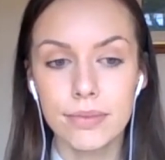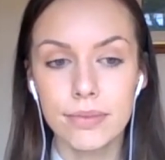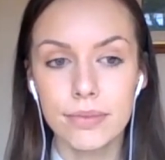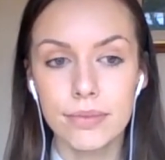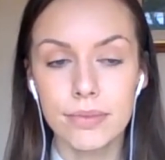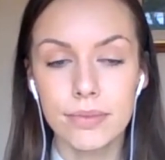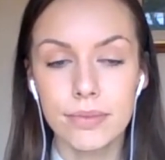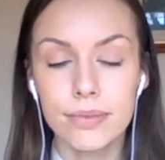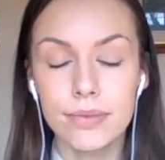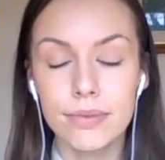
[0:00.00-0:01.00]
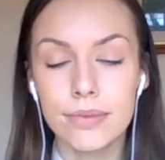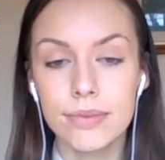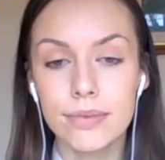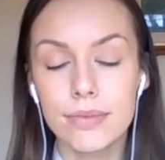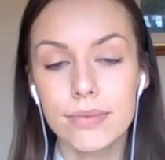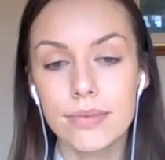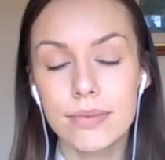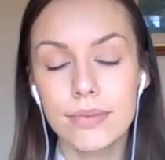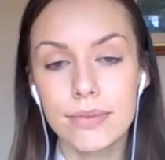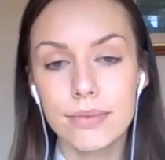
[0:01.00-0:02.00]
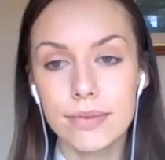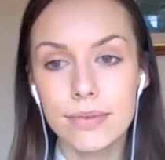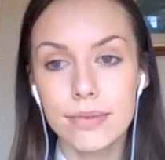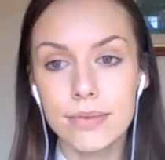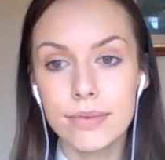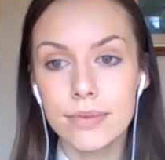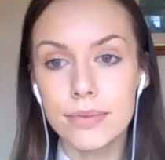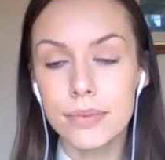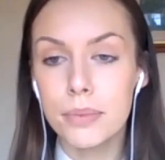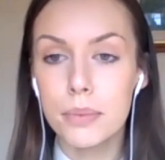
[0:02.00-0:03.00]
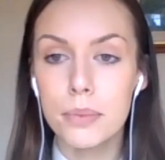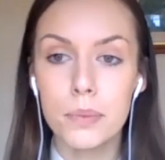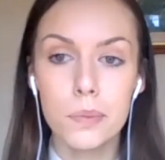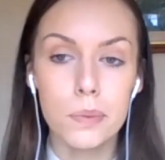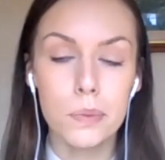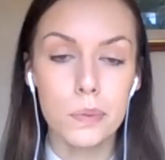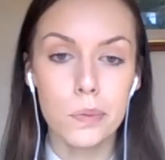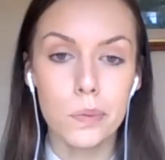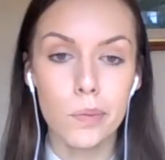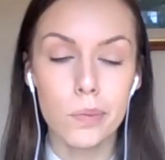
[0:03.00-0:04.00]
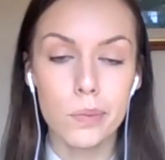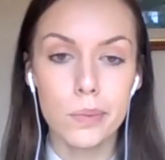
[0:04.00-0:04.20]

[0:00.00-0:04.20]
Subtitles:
No words are spoken by the person on screen.